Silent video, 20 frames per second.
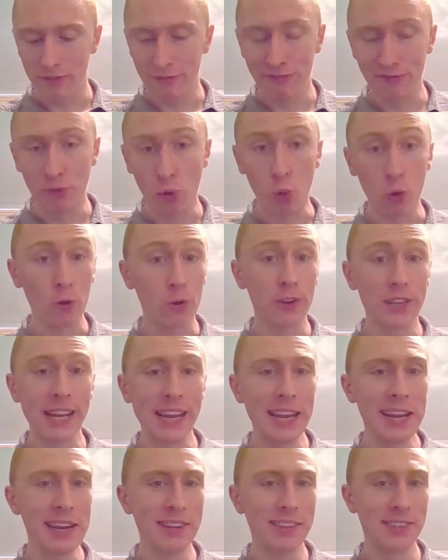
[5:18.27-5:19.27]

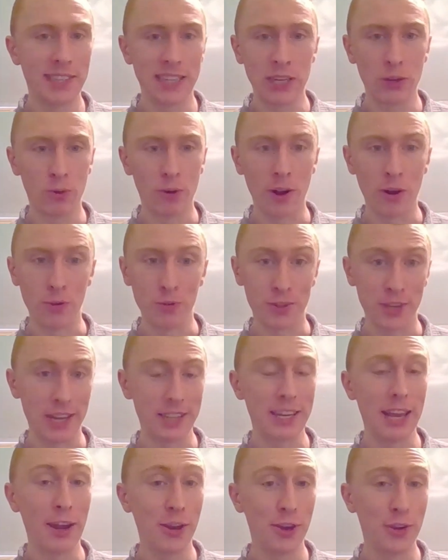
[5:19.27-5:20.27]
14 zeros.
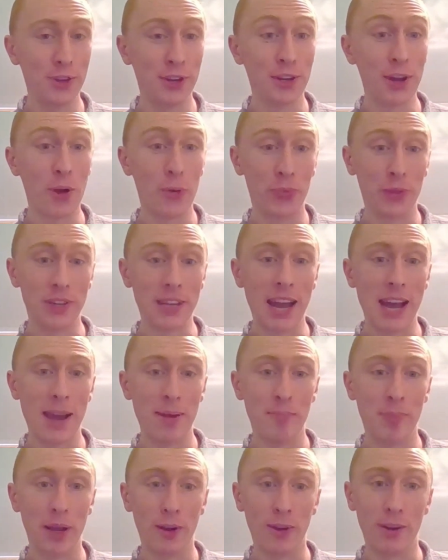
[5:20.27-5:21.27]
That's how you denote the
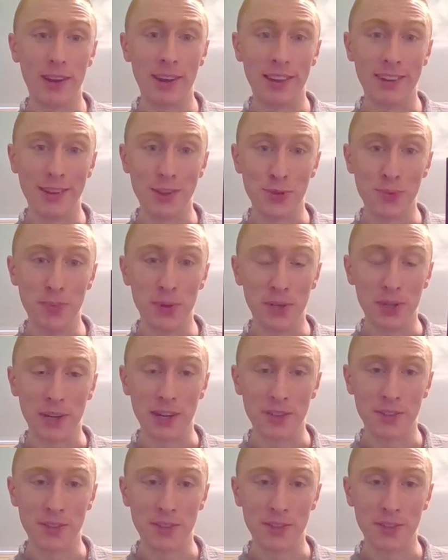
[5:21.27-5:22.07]
time period in this book.